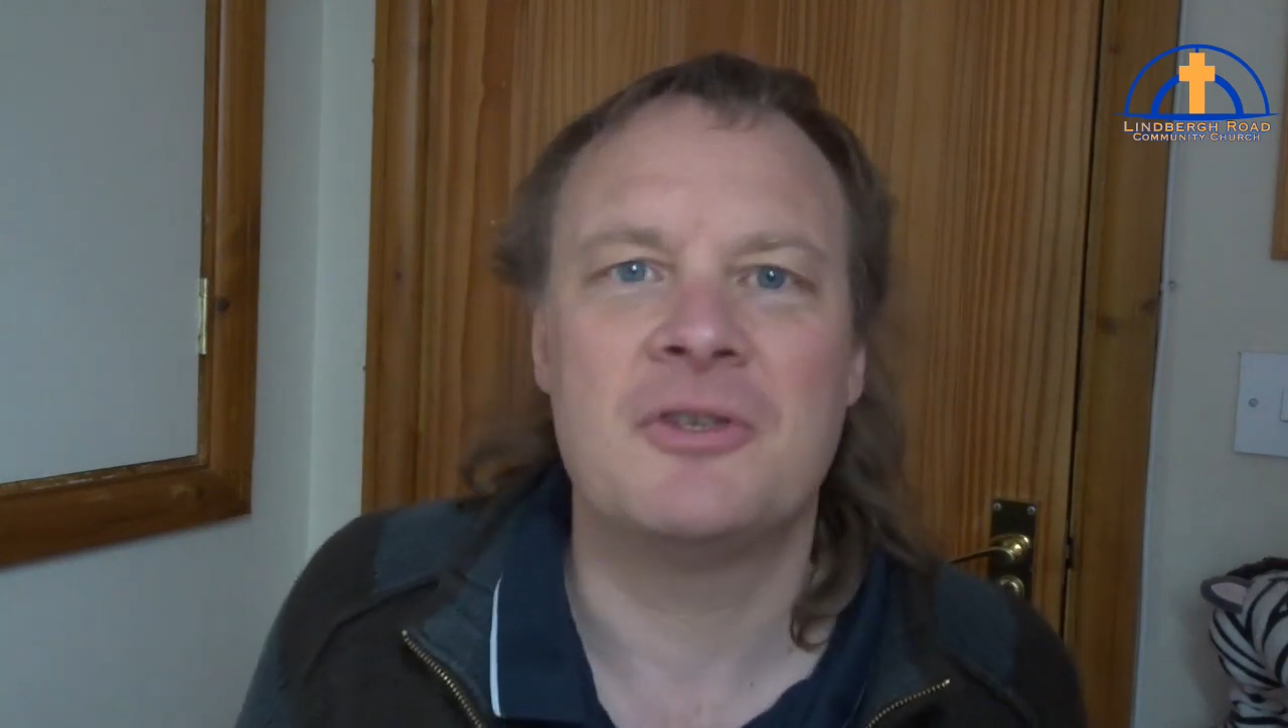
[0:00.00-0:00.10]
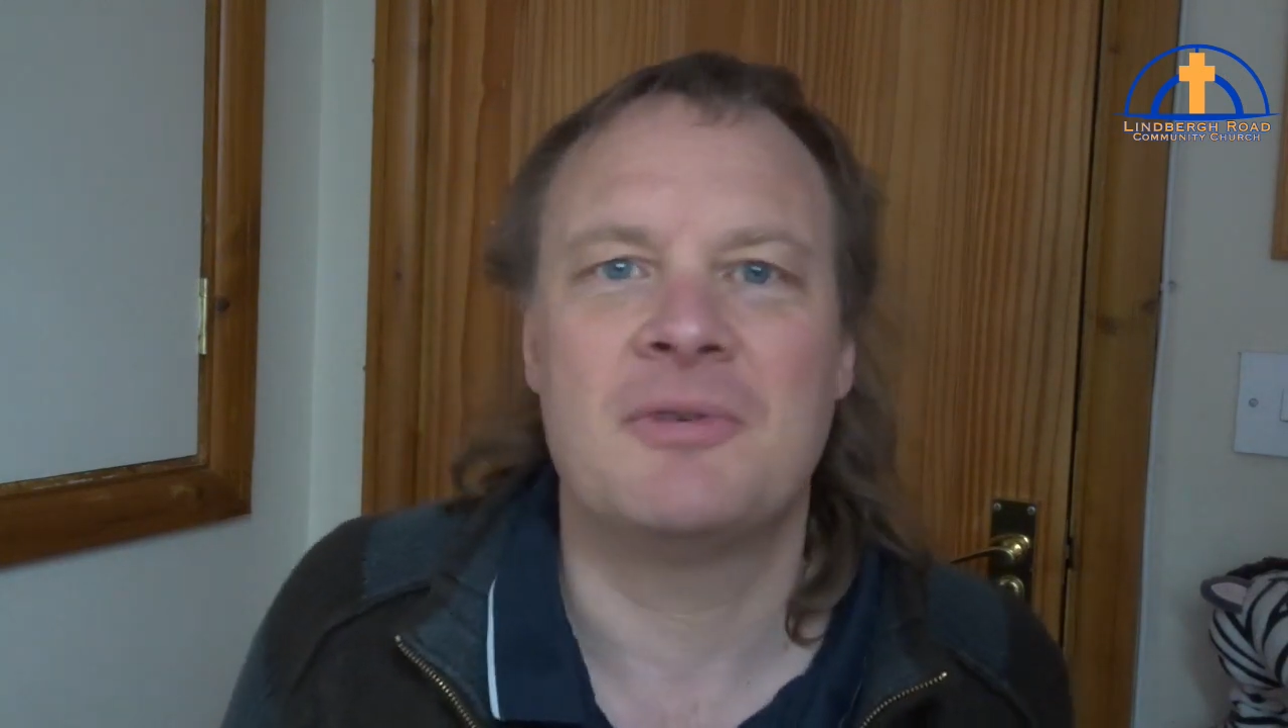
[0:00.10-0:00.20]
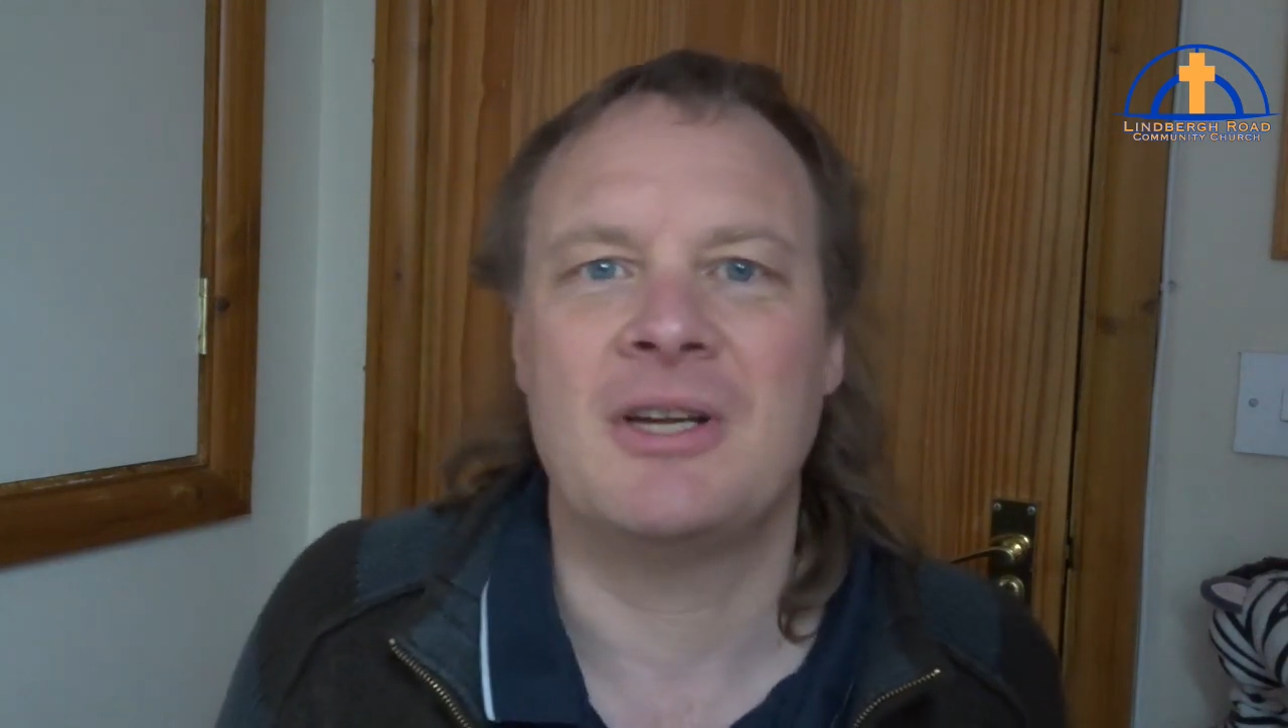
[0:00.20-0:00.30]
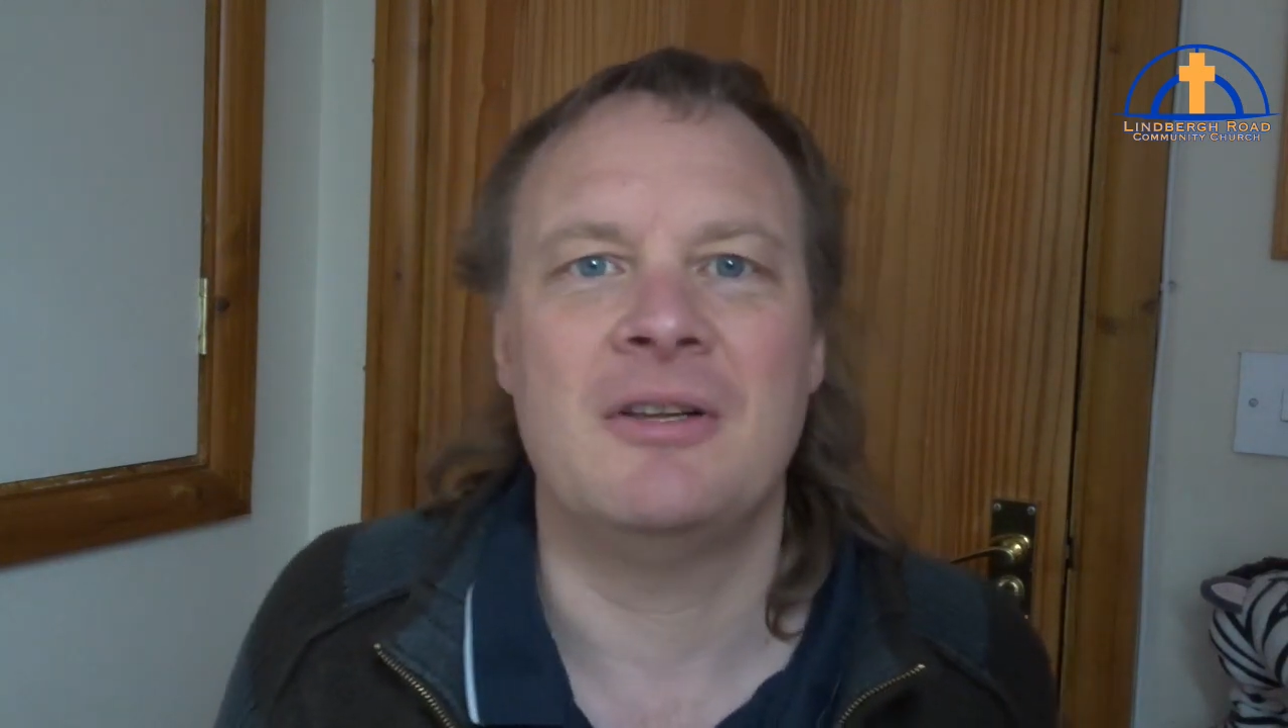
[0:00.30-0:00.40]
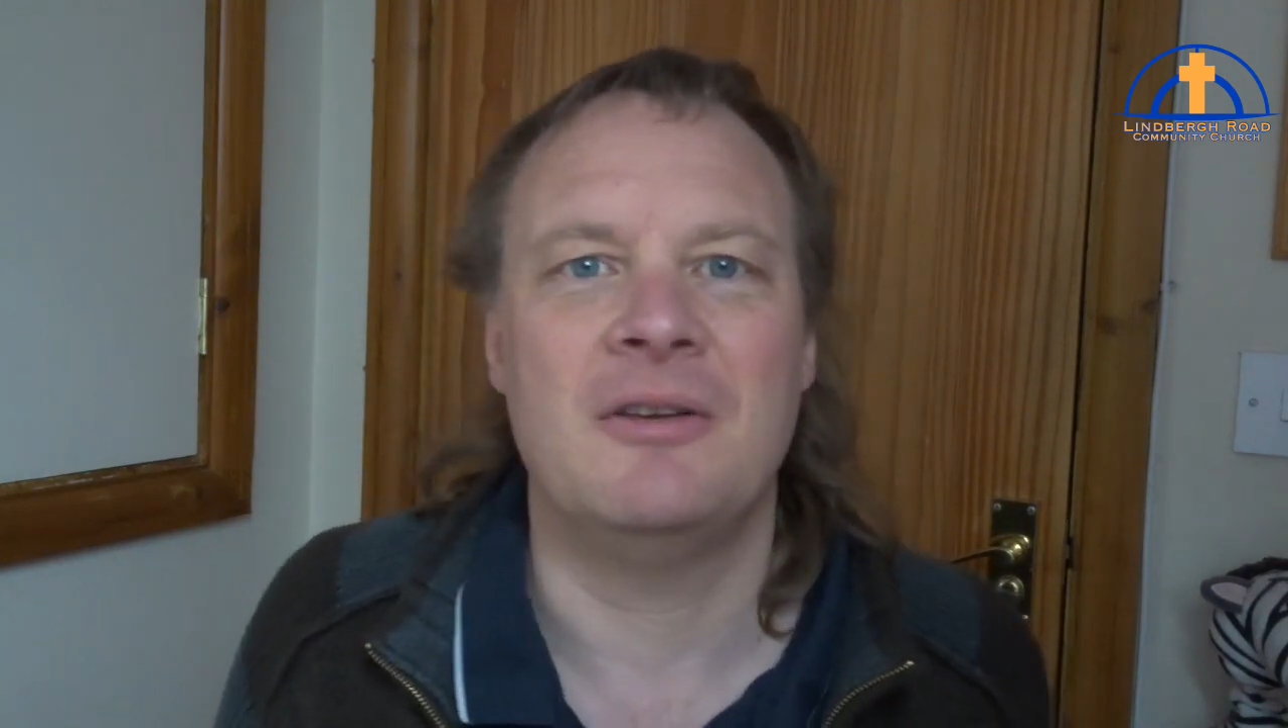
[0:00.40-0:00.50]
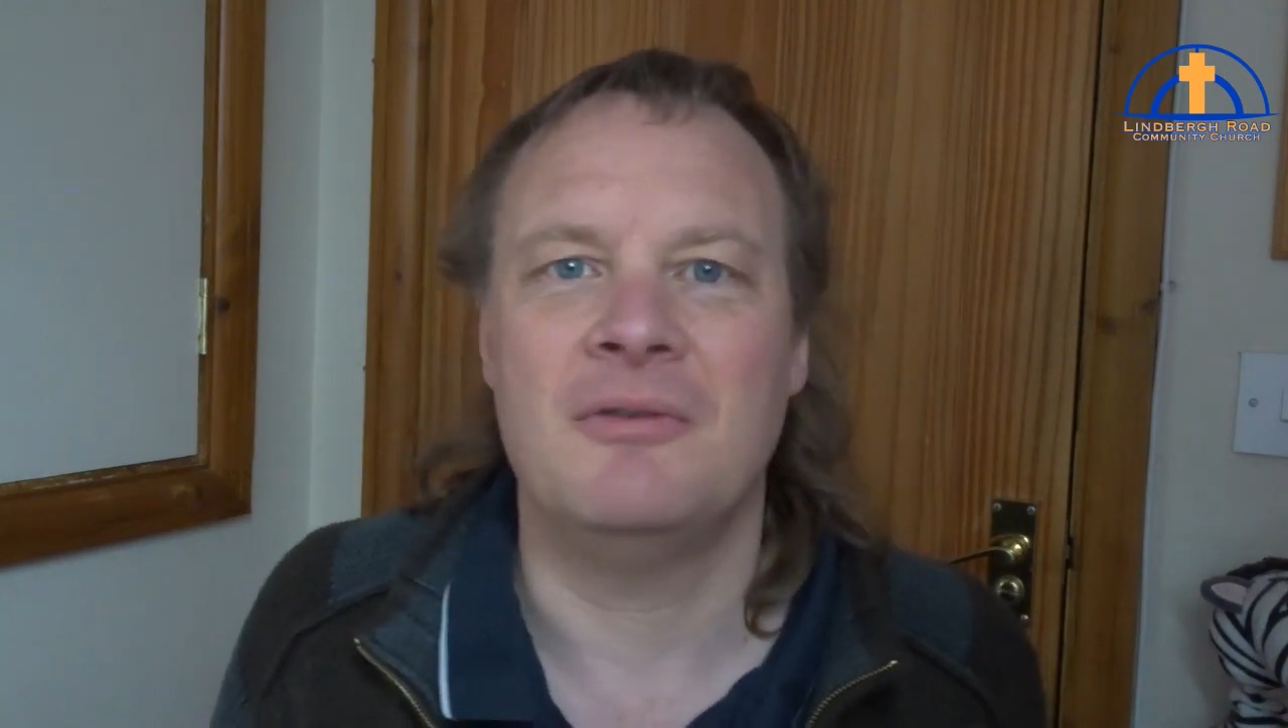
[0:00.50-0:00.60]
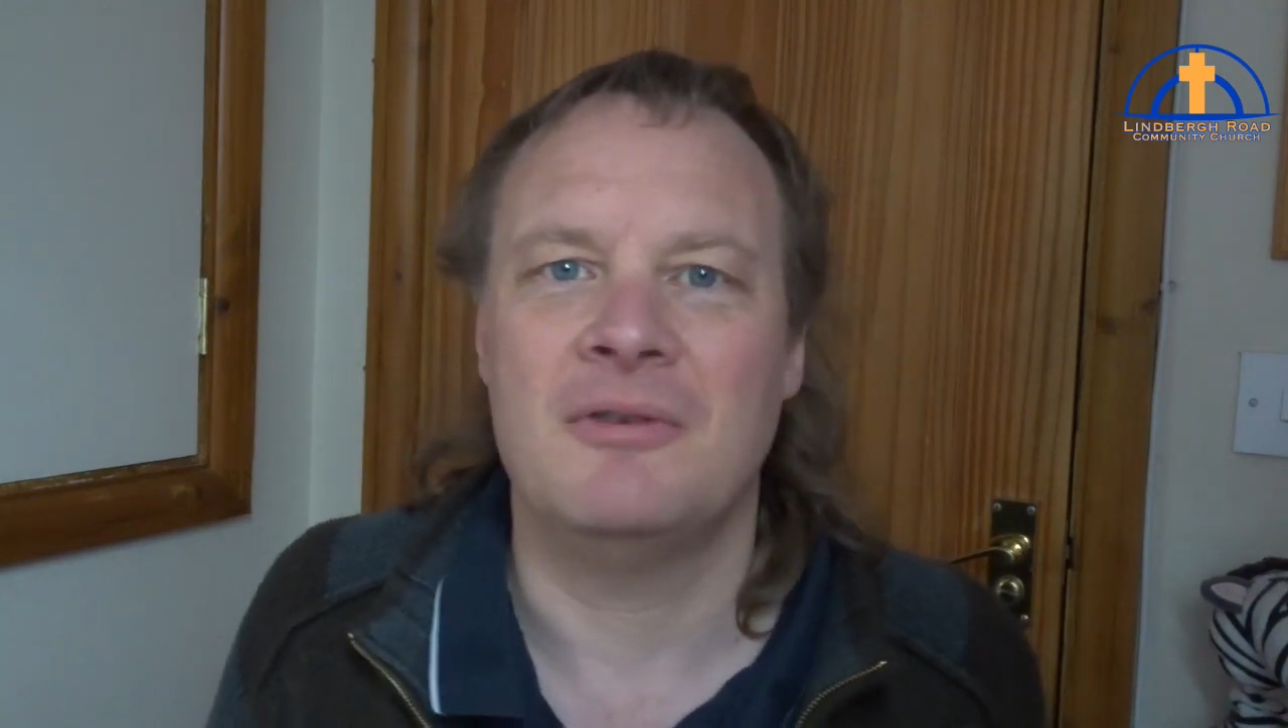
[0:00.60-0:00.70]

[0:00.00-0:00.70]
to tell you